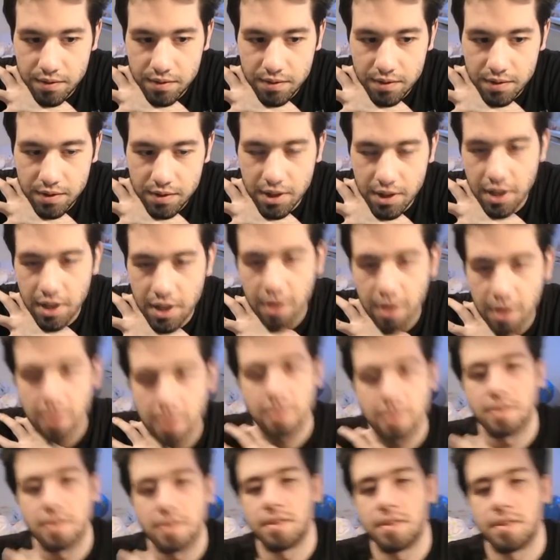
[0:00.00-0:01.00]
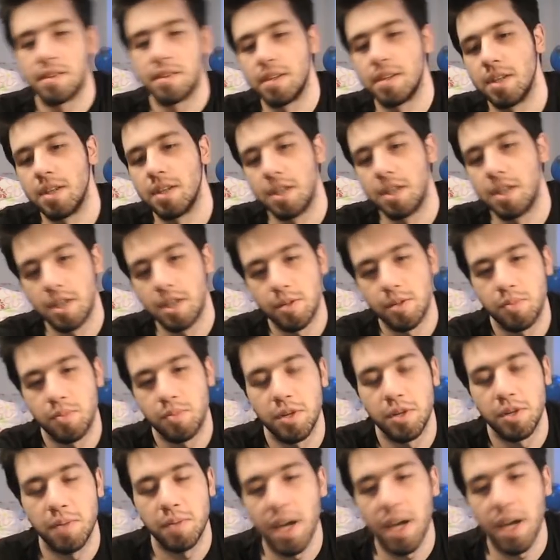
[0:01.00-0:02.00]
Yeah. Pretty
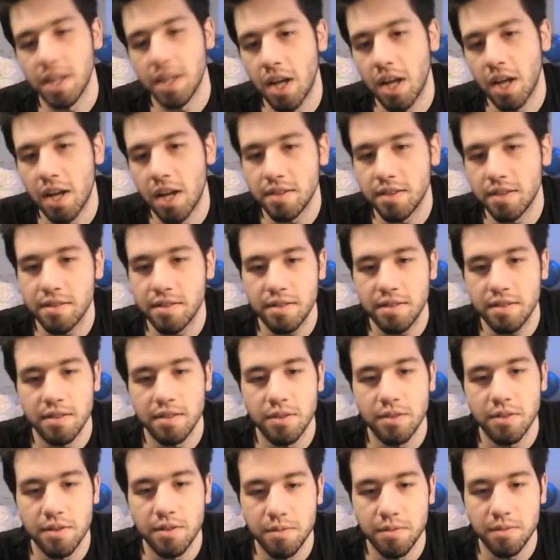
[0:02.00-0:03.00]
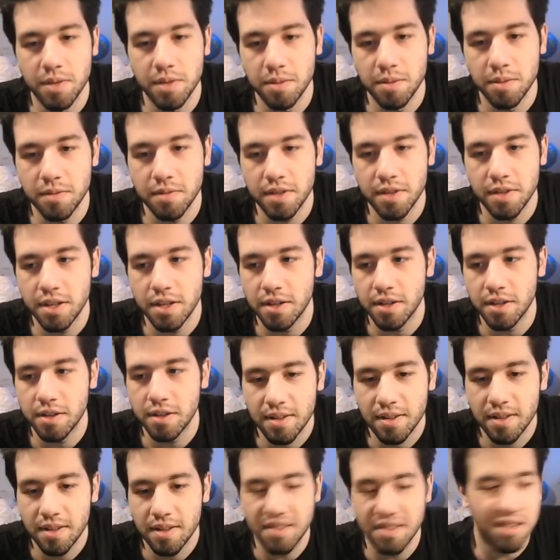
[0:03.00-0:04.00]
bad loss to Northern Realms there.
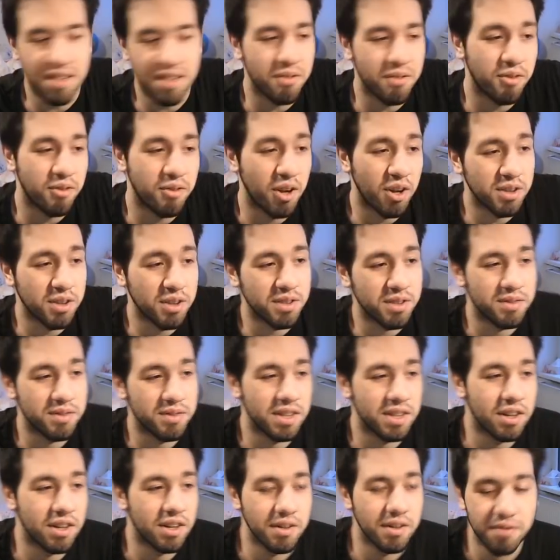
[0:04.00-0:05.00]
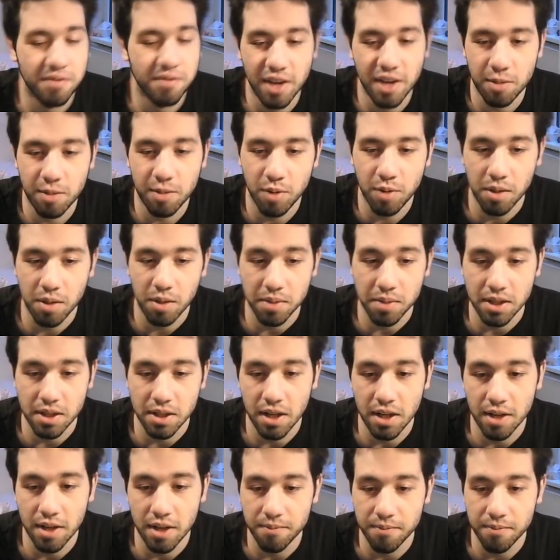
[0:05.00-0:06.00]
Is it the fault of the artifact? Probably not.